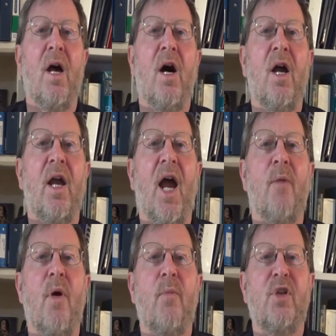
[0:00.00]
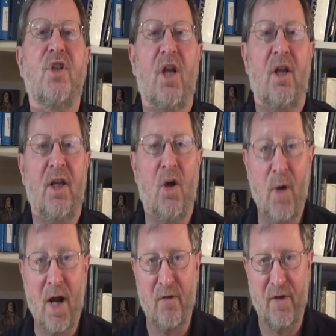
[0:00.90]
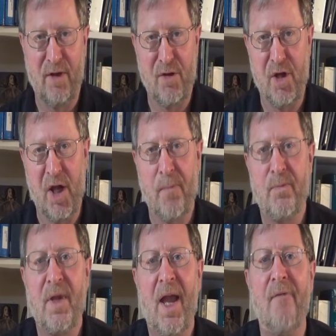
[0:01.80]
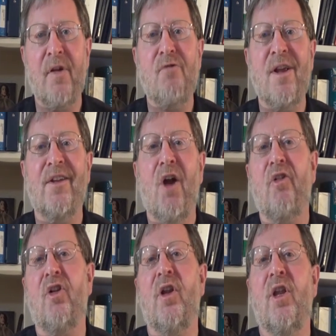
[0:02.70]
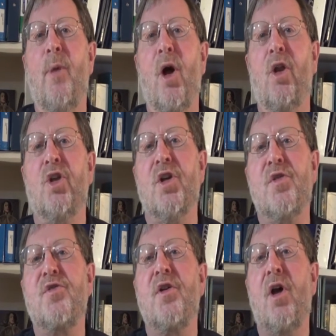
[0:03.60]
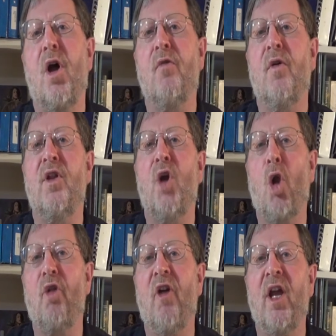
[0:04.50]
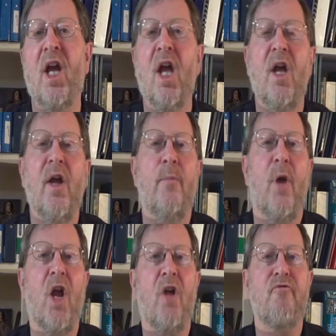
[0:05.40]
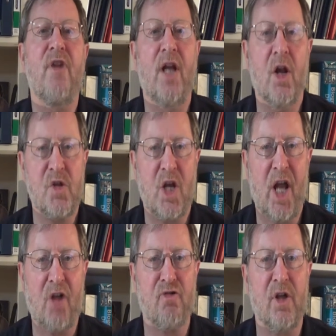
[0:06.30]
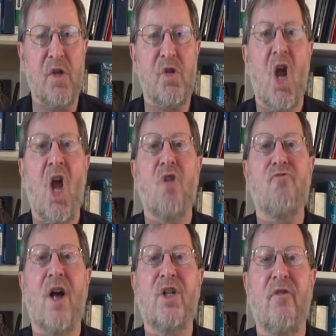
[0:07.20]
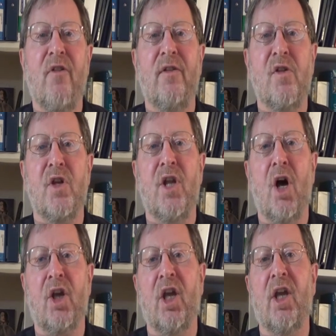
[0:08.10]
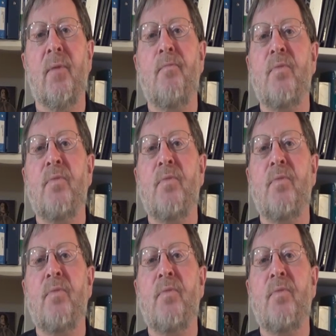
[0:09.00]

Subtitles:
I am particularly aware of it this year, having read an article in The Biologist over the holiday by freelance naturalist Rajiv Dissanayake.